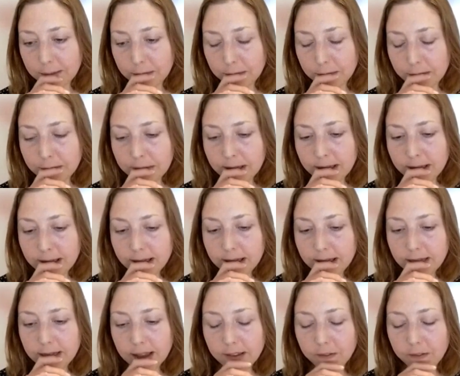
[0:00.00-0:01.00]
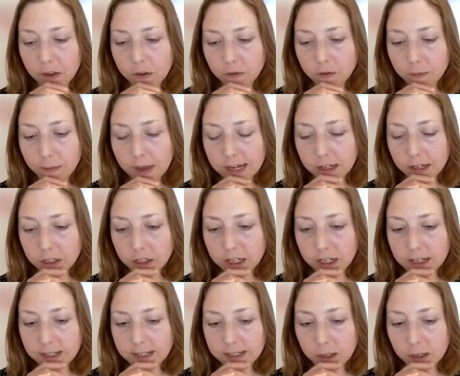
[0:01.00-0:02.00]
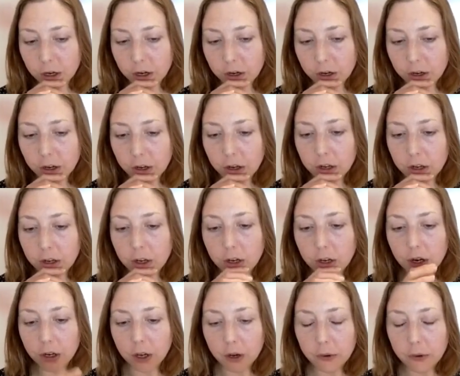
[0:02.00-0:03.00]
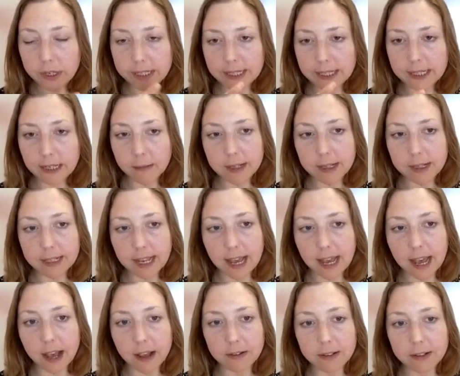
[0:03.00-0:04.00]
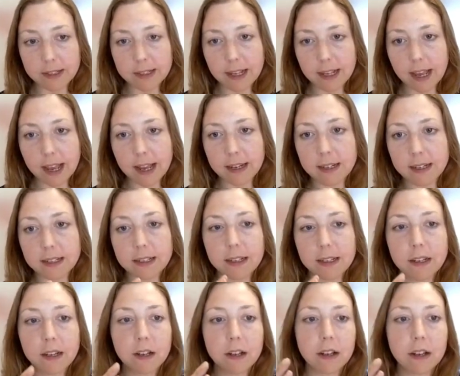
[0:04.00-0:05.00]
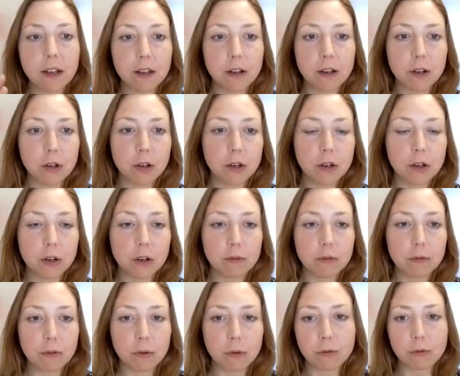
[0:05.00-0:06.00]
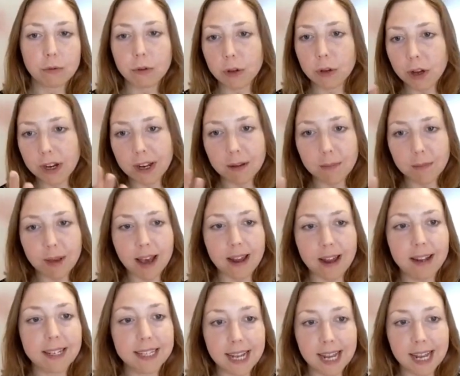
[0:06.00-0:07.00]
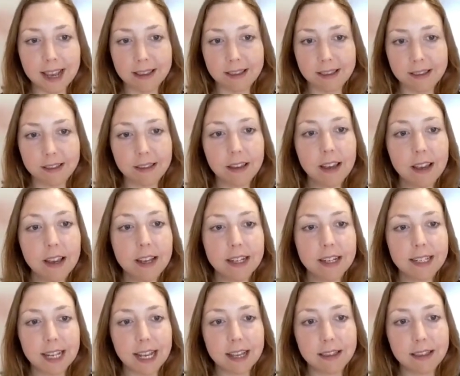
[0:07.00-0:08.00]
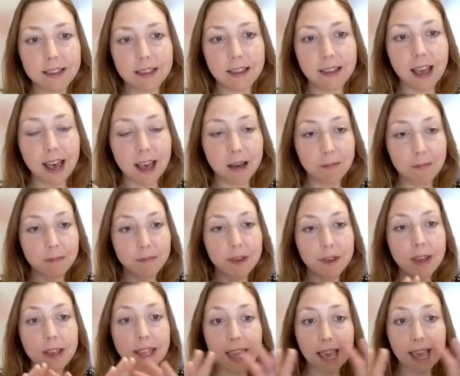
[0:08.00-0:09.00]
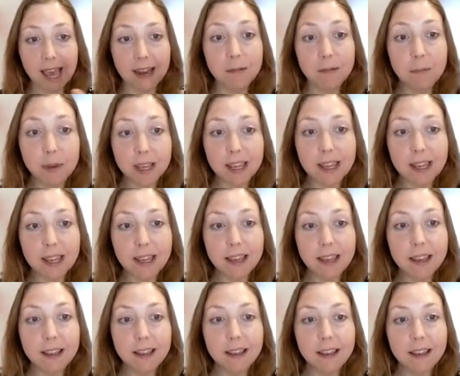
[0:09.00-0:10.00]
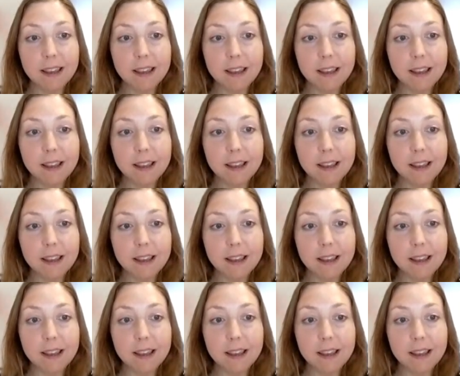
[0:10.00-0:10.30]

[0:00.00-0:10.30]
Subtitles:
that you've mentioned. So, going to someone's house and, or learning about a death. Death can be